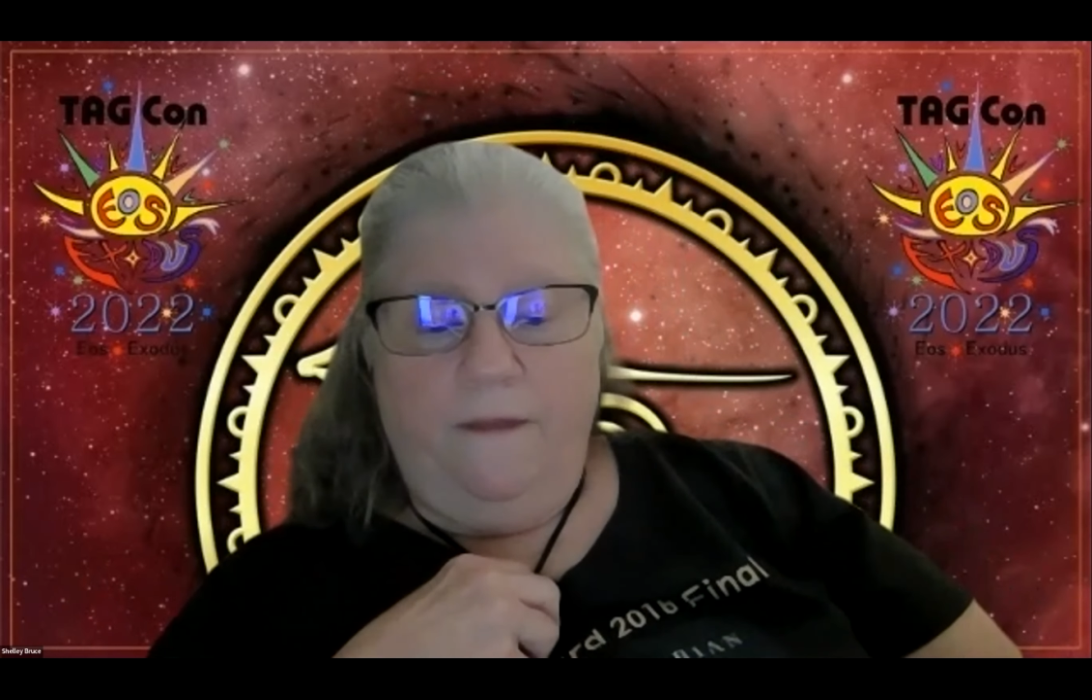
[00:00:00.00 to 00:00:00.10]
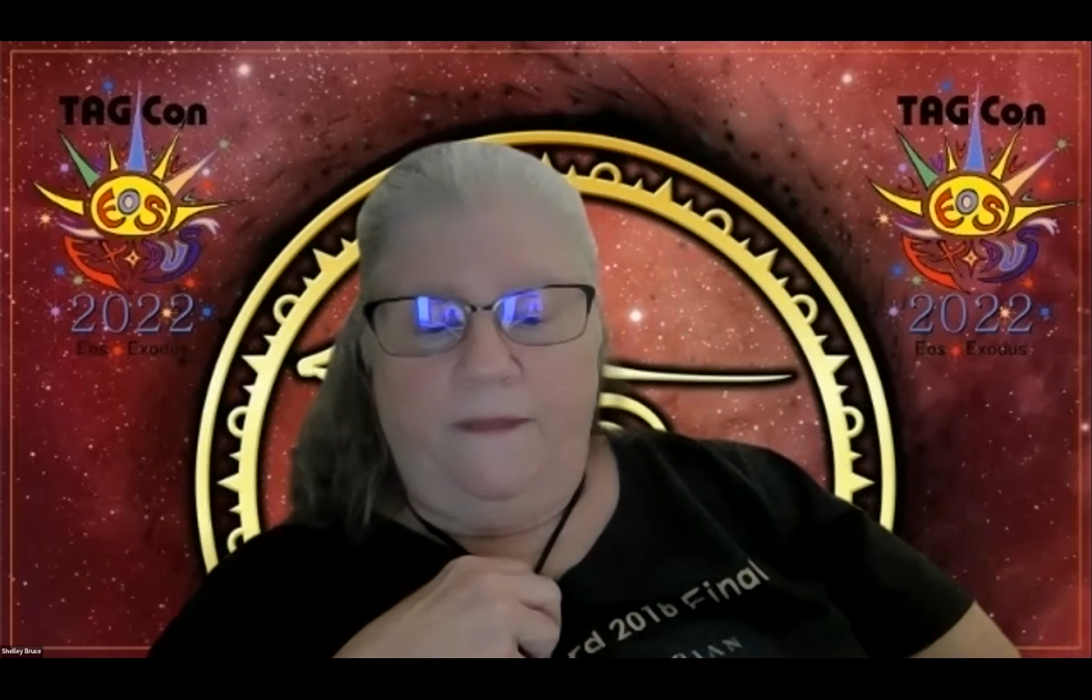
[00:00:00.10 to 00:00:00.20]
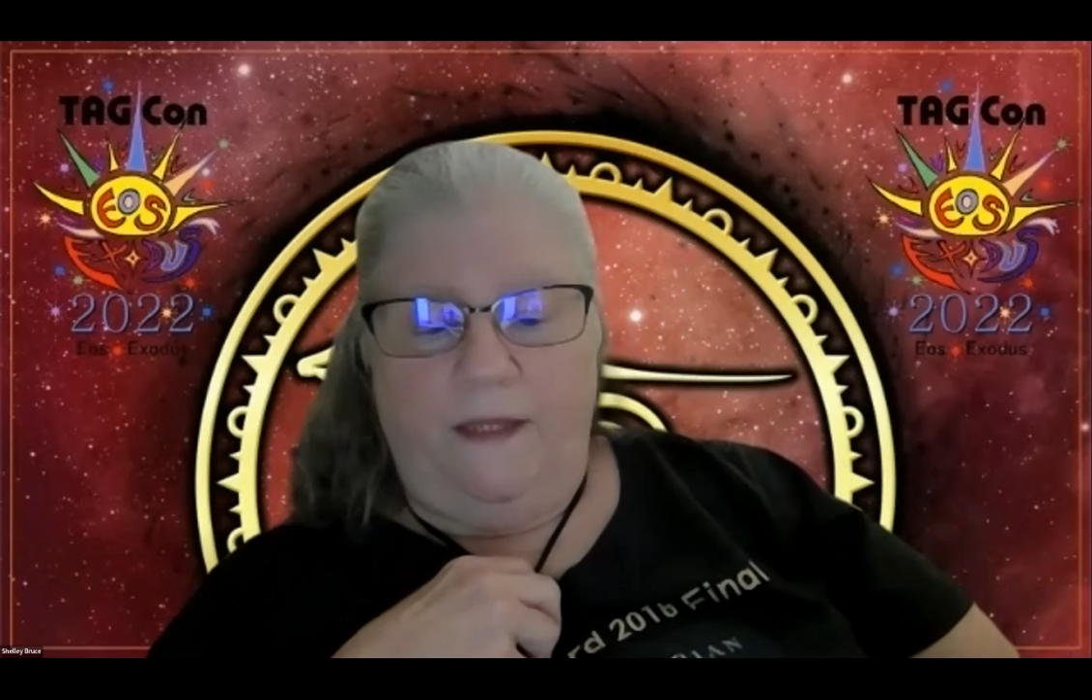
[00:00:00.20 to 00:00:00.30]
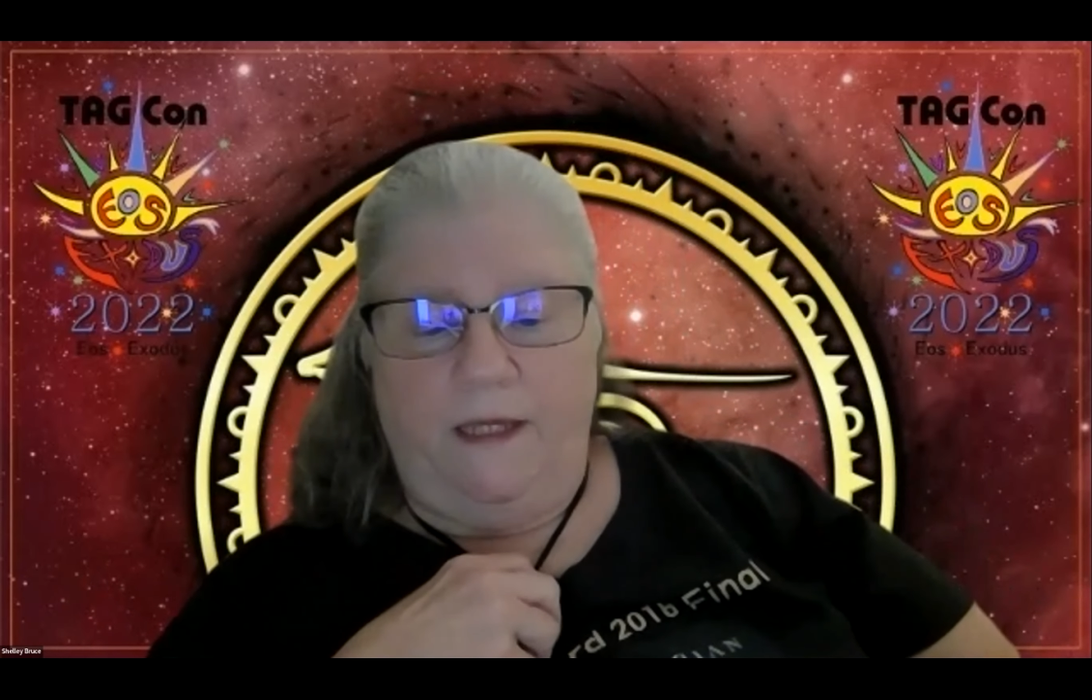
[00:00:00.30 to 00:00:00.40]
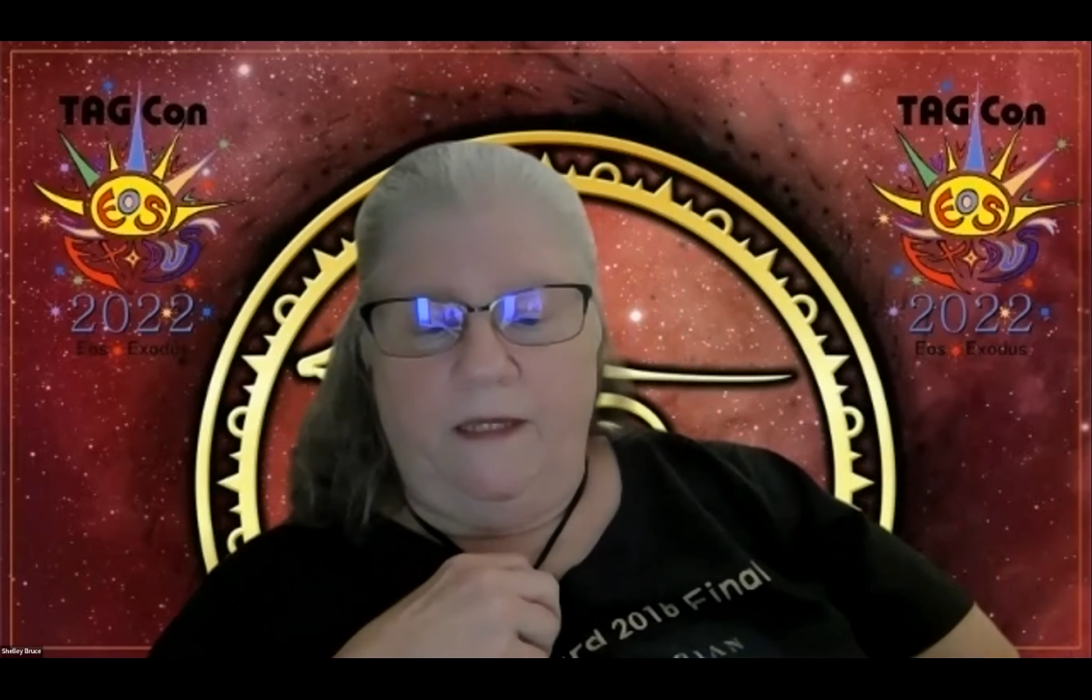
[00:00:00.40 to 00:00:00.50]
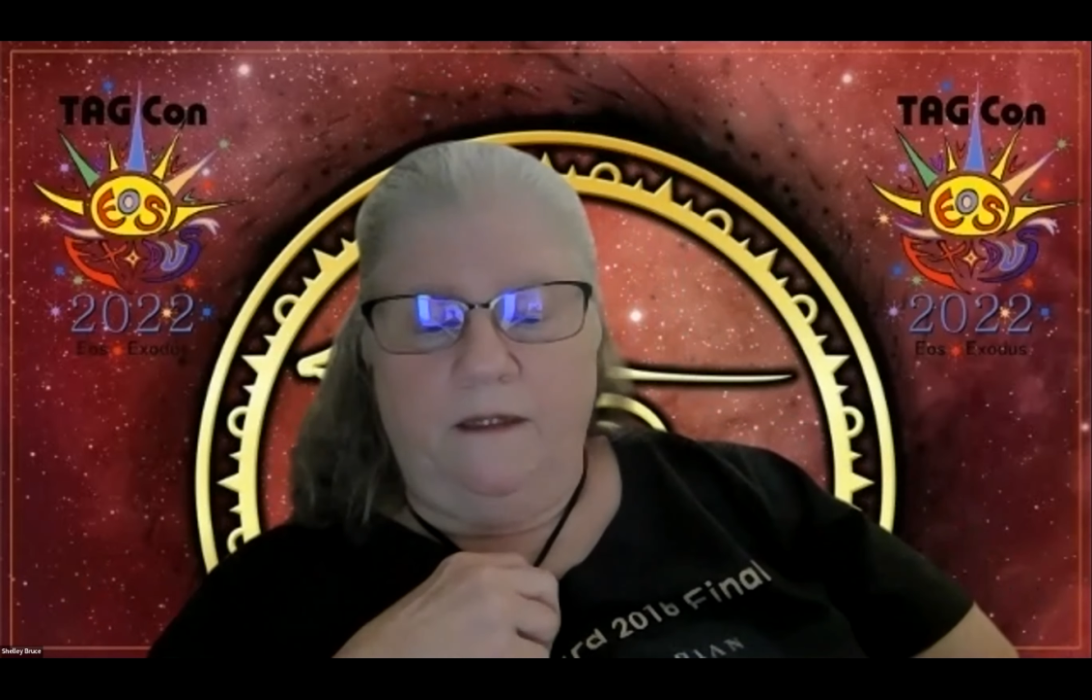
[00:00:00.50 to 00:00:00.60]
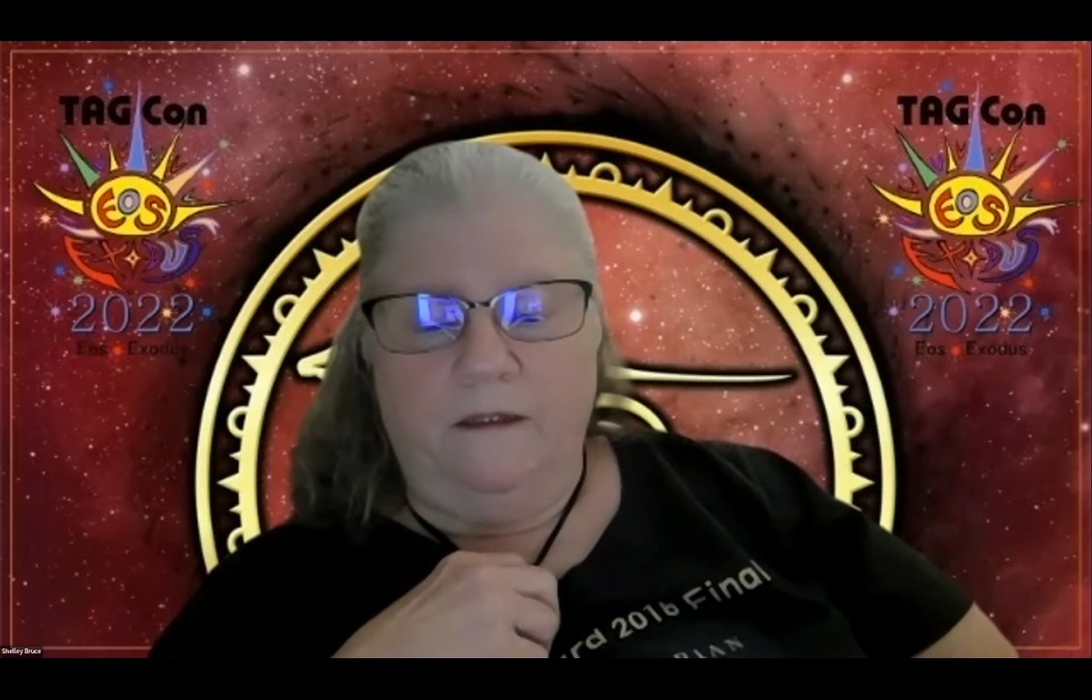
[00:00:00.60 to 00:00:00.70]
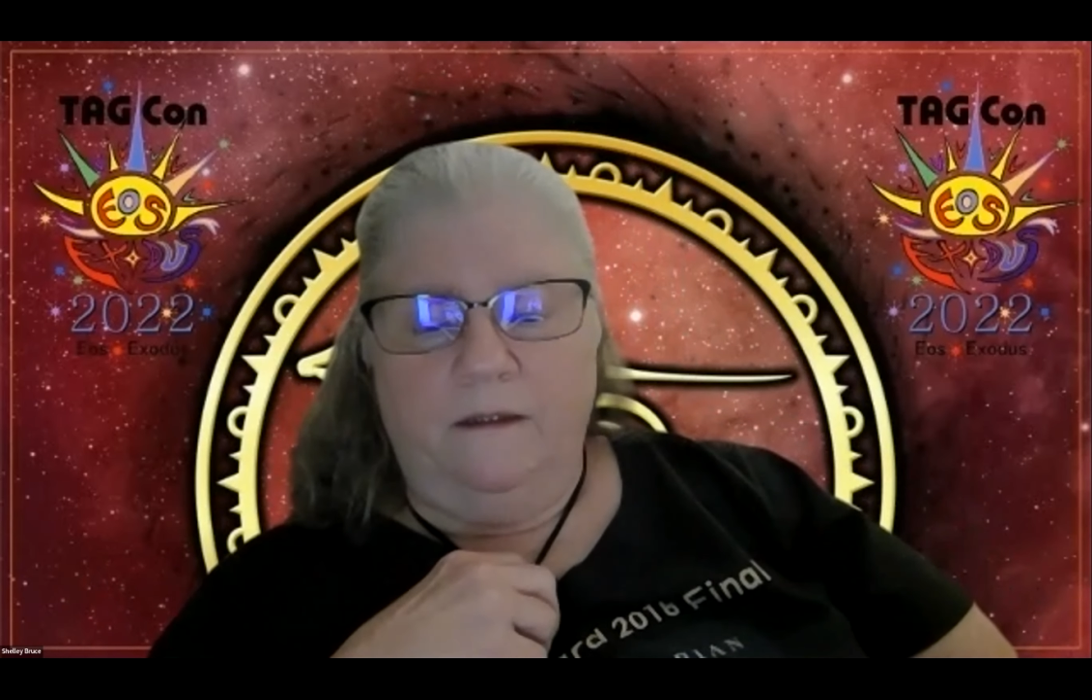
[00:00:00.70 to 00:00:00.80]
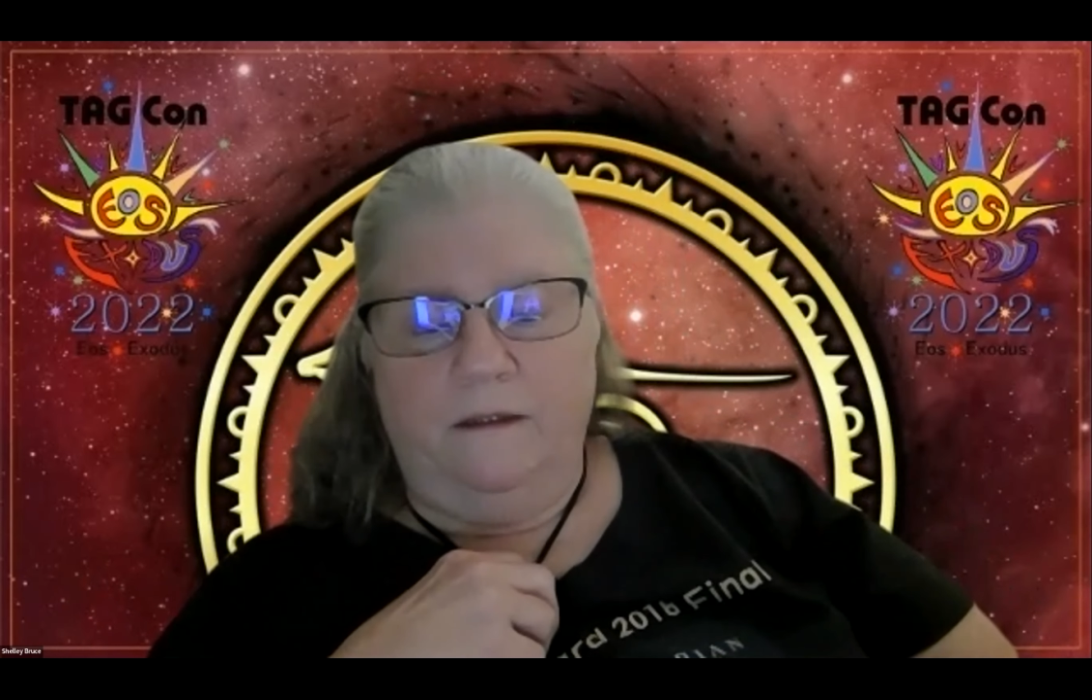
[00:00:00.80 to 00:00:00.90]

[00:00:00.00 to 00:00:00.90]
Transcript: The